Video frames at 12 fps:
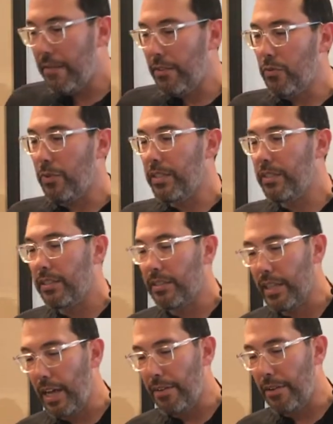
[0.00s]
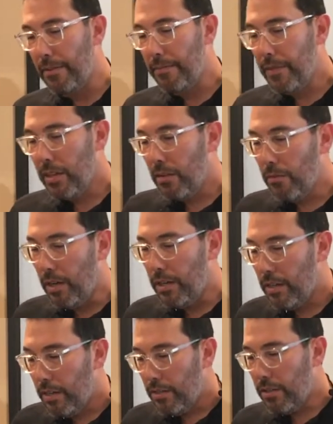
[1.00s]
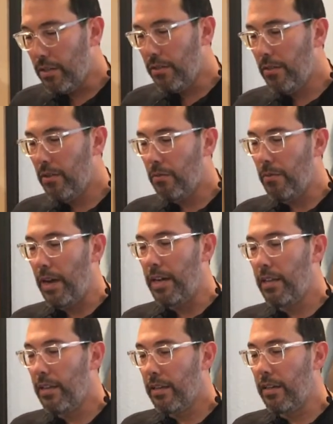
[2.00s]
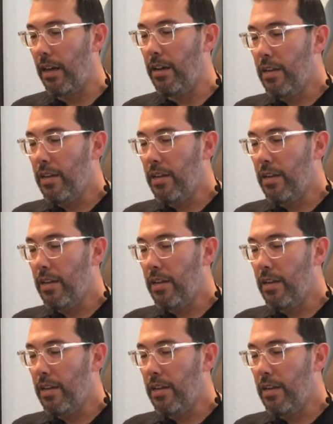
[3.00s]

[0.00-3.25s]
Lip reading: and 26 together. 1, 2, ready, go.